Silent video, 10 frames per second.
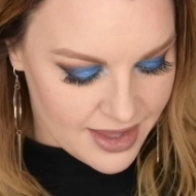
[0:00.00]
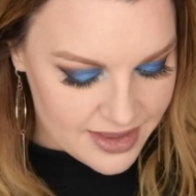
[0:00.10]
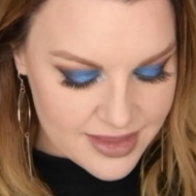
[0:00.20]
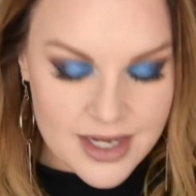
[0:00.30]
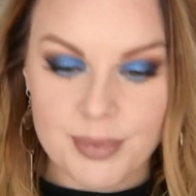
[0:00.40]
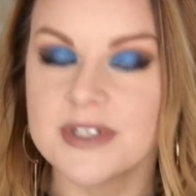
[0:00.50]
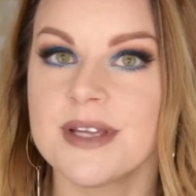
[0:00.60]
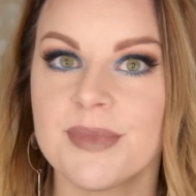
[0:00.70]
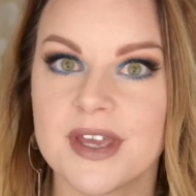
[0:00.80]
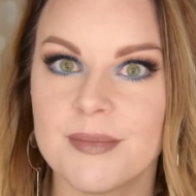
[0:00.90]
And then I put
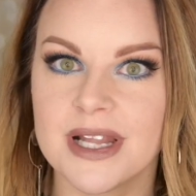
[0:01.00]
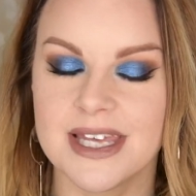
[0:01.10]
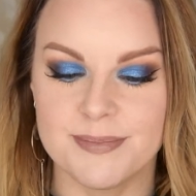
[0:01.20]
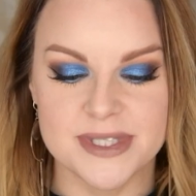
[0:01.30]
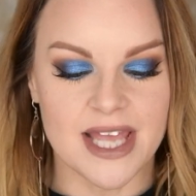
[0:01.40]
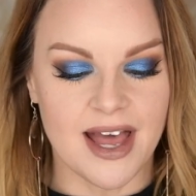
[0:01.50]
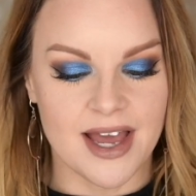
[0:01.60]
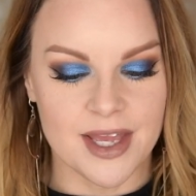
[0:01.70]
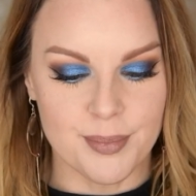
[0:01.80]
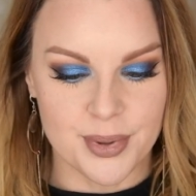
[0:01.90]
something on my lips.
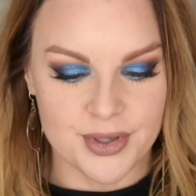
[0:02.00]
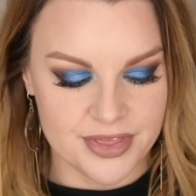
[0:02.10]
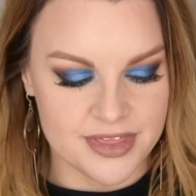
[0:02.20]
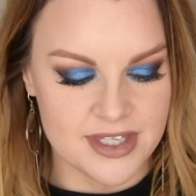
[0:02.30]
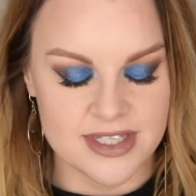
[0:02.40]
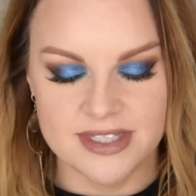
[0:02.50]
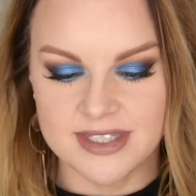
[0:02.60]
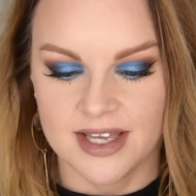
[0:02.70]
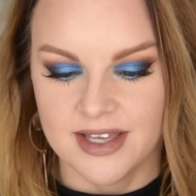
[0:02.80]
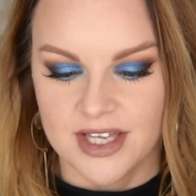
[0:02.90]
I put
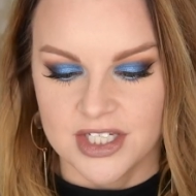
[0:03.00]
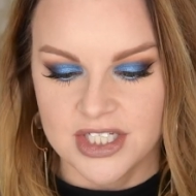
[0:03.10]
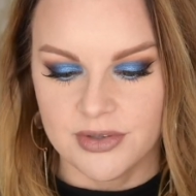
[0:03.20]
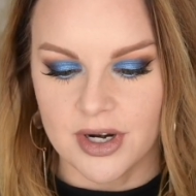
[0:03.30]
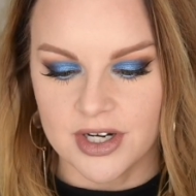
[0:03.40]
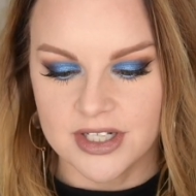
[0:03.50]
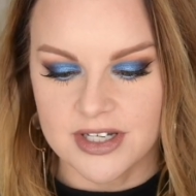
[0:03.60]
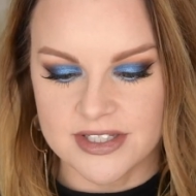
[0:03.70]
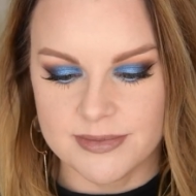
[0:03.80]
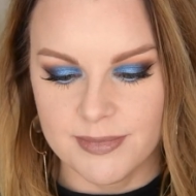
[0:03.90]
this Gerard
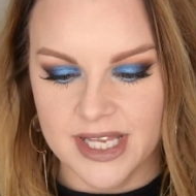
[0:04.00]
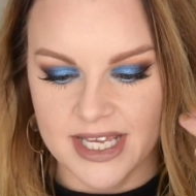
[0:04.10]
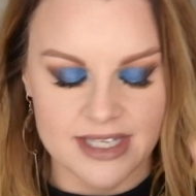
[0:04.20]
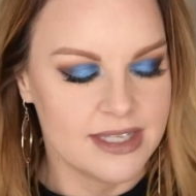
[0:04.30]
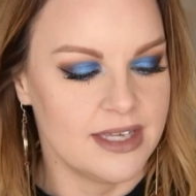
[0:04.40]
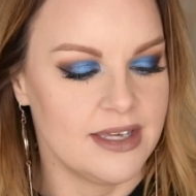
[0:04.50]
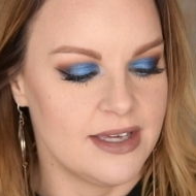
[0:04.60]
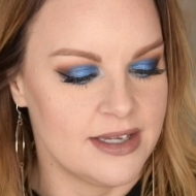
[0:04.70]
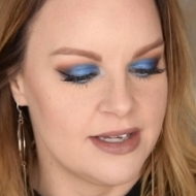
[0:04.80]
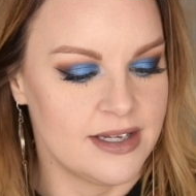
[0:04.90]
Cosmetic
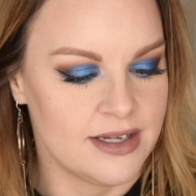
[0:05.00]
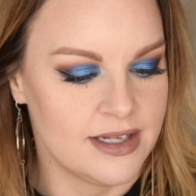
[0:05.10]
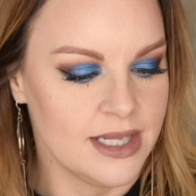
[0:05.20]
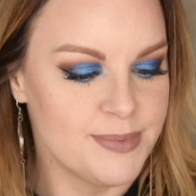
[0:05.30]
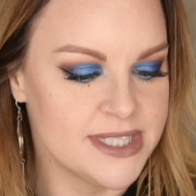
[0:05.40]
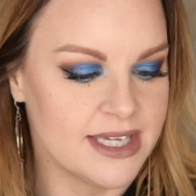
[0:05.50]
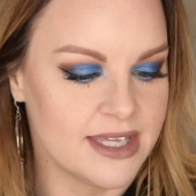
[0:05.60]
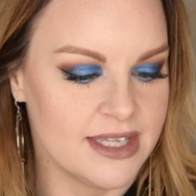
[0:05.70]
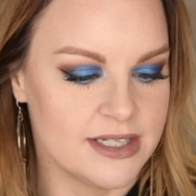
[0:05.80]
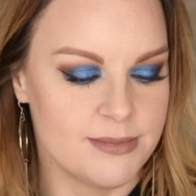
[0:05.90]
uh,
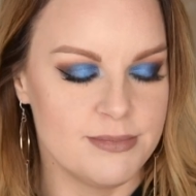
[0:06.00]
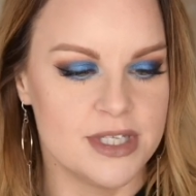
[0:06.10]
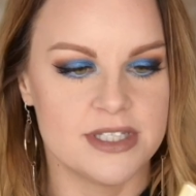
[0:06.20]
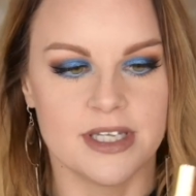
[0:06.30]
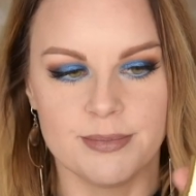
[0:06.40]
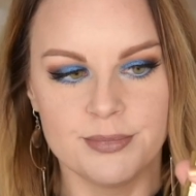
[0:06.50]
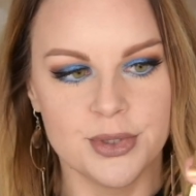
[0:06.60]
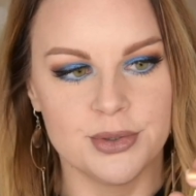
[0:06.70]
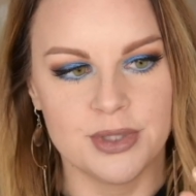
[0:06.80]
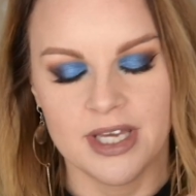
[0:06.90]
lipstick in Mystic
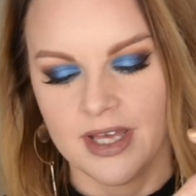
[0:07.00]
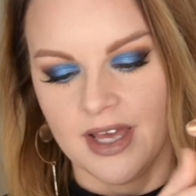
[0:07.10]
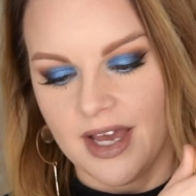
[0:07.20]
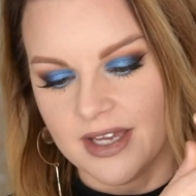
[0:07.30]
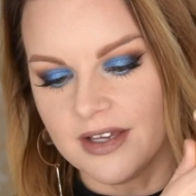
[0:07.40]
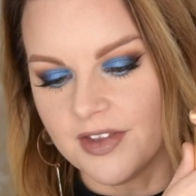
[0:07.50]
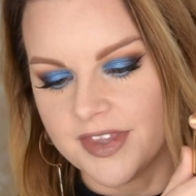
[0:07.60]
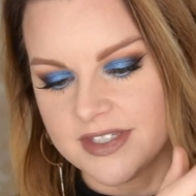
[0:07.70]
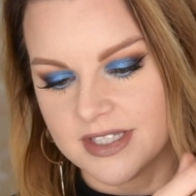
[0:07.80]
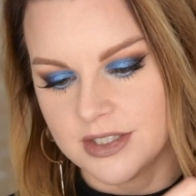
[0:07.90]
Moon. I got
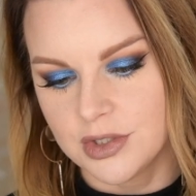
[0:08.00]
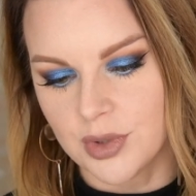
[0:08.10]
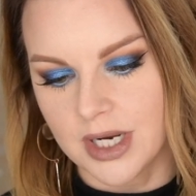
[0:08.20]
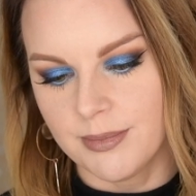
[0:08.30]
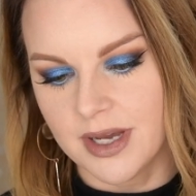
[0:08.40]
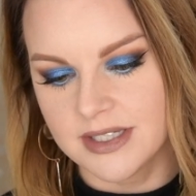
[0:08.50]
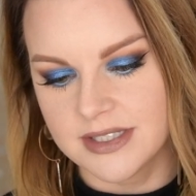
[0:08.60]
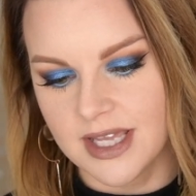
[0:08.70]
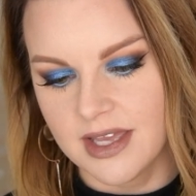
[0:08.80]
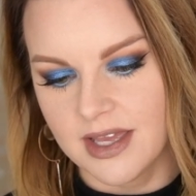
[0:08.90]
this in the try
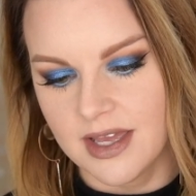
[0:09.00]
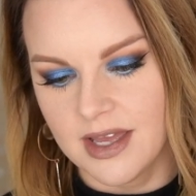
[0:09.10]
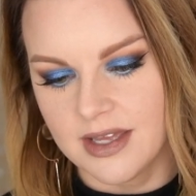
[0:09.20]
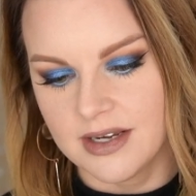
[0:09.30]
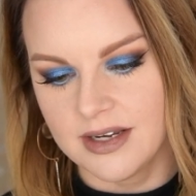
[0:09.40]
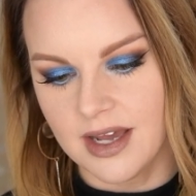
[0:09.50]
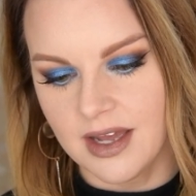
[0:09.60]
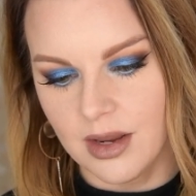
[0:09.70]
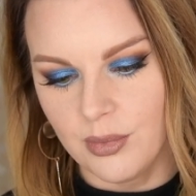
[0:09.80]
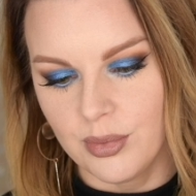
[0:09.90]
box and
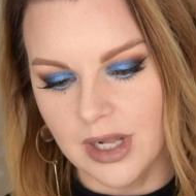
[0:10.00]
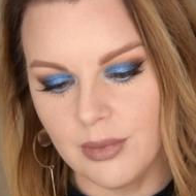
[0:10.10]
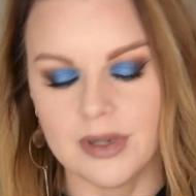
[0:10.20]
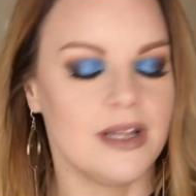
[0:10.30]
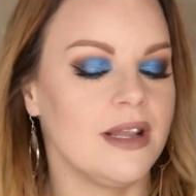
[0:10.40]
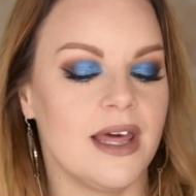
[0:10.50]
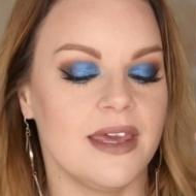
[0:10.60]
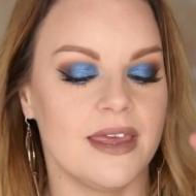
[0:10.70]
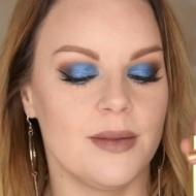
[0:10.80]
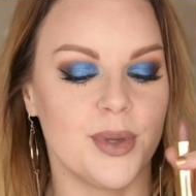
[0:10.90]
I really, really
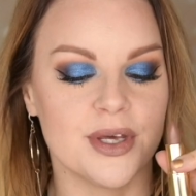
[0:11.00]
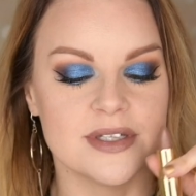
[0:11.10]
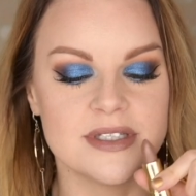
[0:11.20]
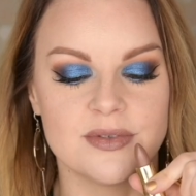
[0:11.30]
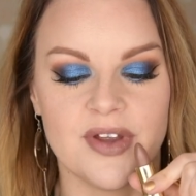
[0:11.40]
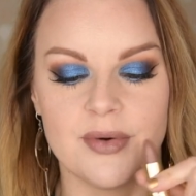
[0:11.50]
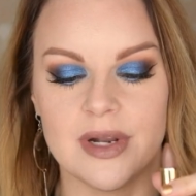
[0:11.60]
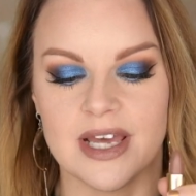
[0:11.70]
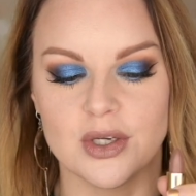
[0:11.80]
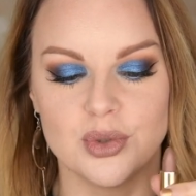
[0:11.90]
like it because it's
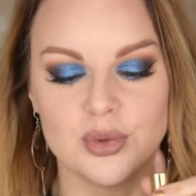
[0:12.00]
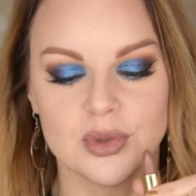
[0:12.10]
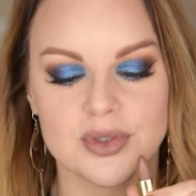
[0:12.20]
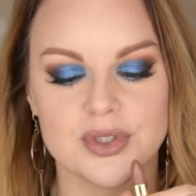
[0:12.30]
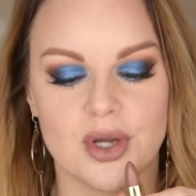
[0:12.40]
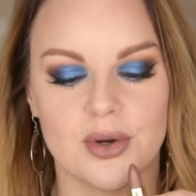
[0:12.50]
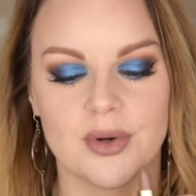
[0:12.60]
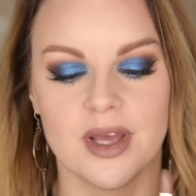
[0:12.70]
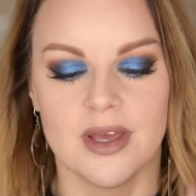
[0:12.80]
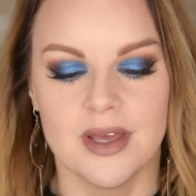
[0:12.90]
very like cool tone